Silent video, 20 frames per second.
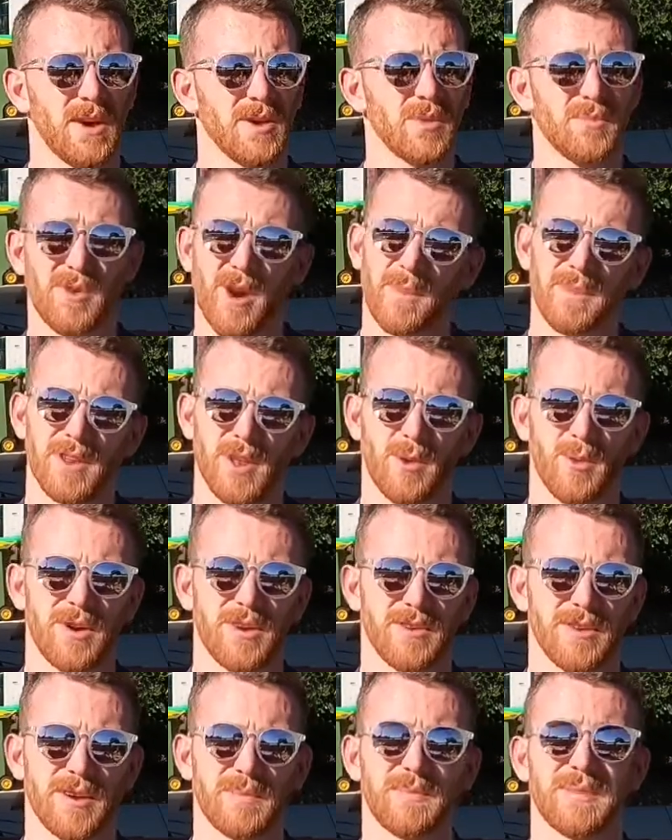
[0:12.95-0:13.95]
you're probably not
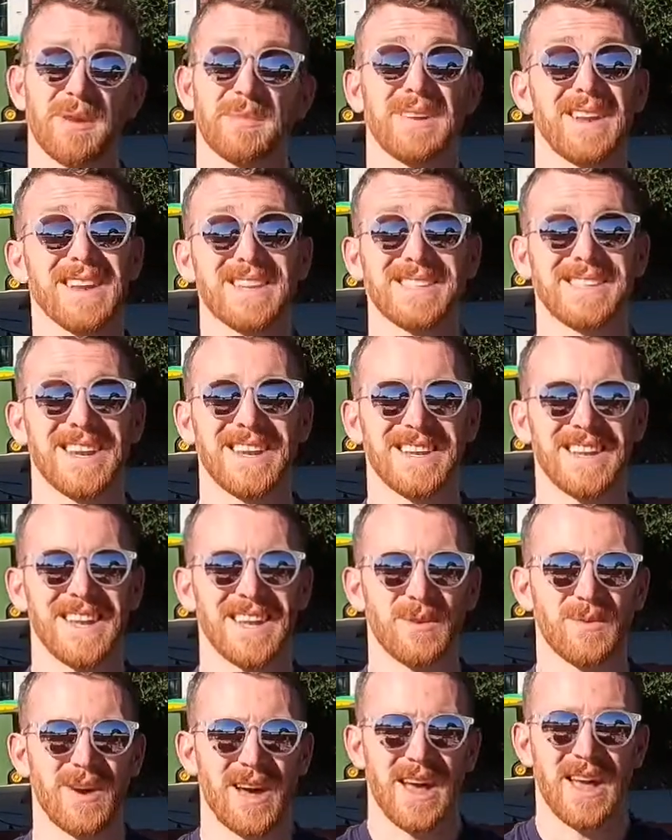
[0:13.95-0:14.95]
wondering, but I'm gonna say it
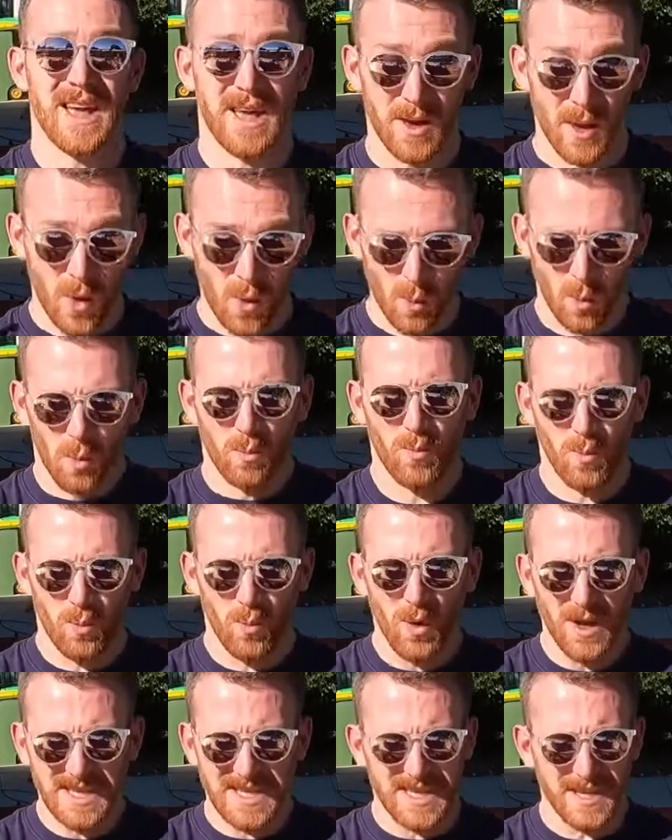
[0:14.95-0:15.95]
anyway.
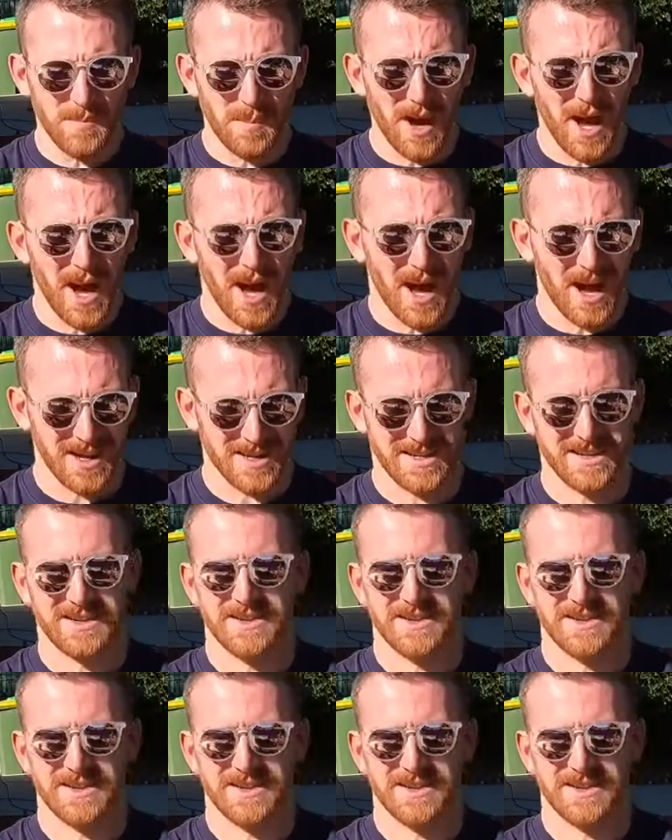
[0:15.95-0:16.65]
What's in the box?